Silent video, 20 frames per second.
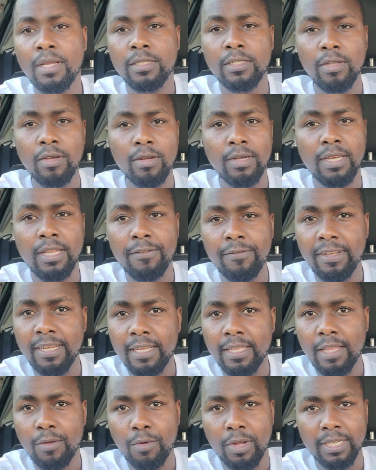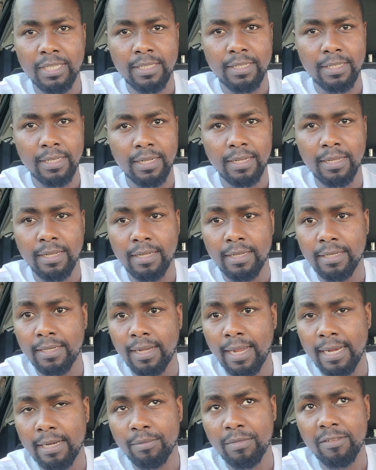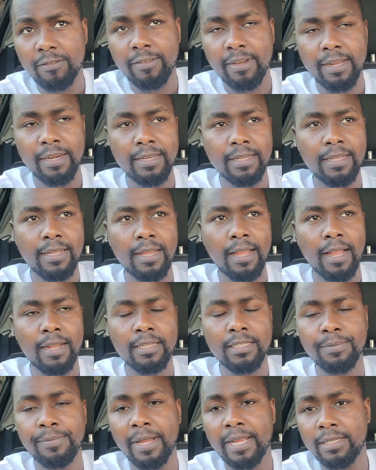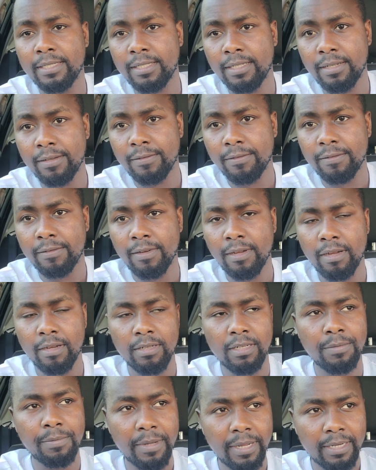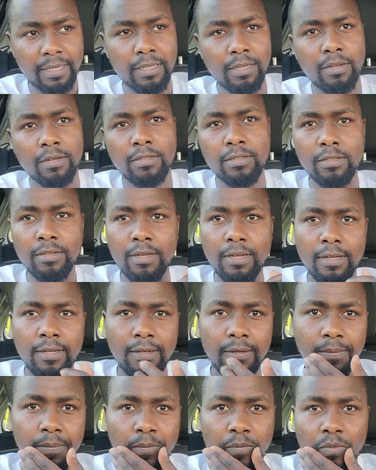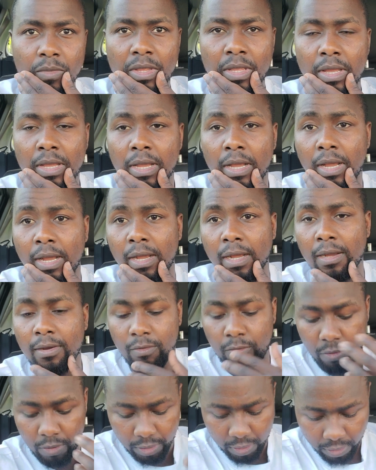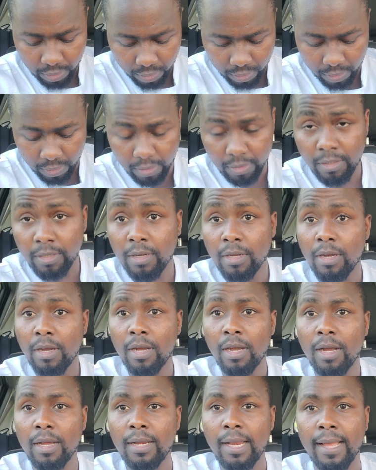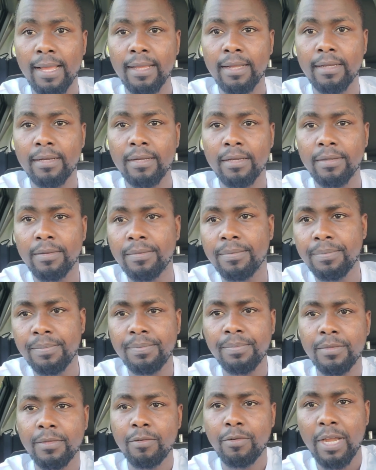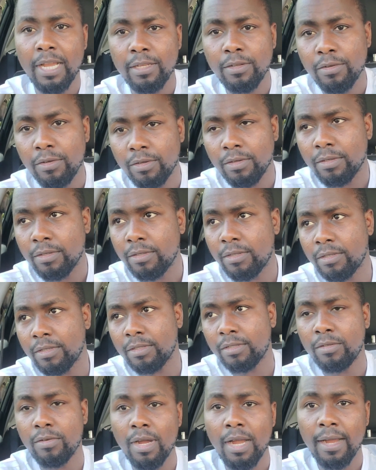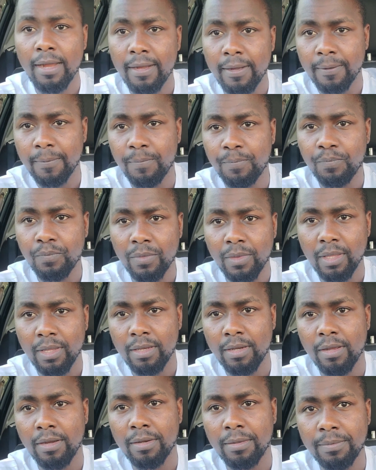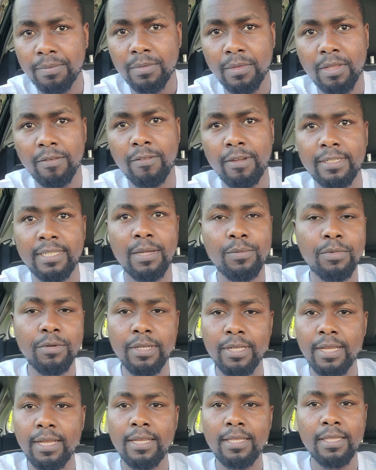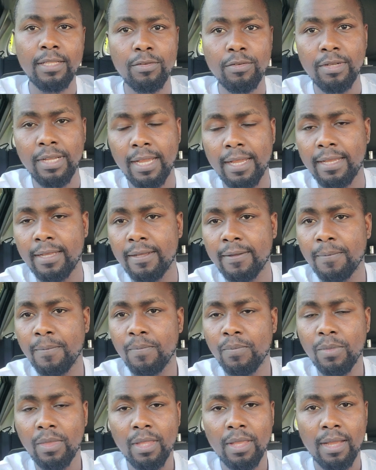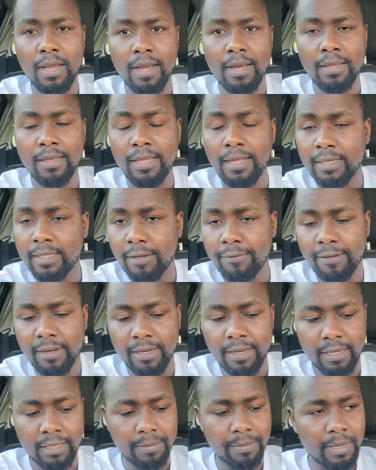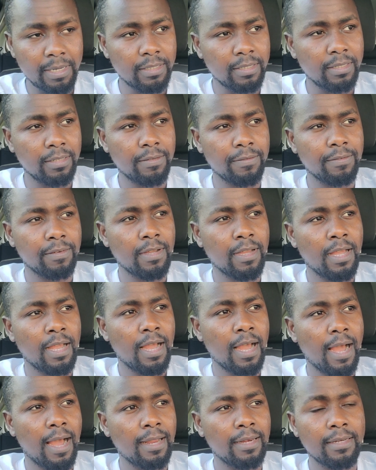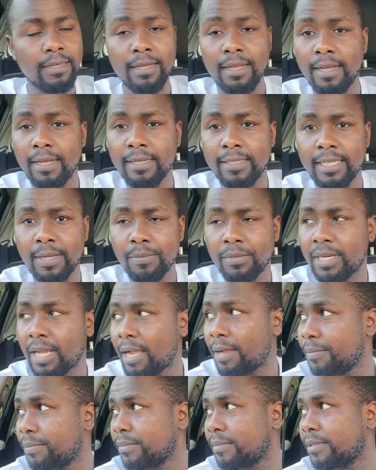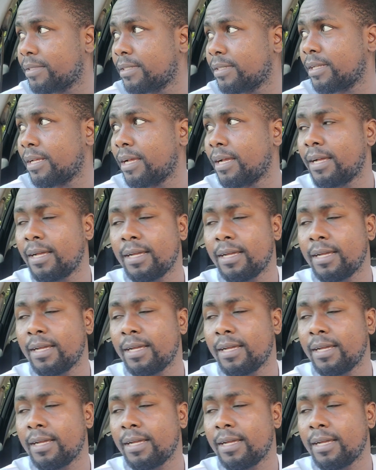So living in the West can be very expensive, depending on your what you like, where you are. You know, for example, here in the UK, things are very expensive, and sometimes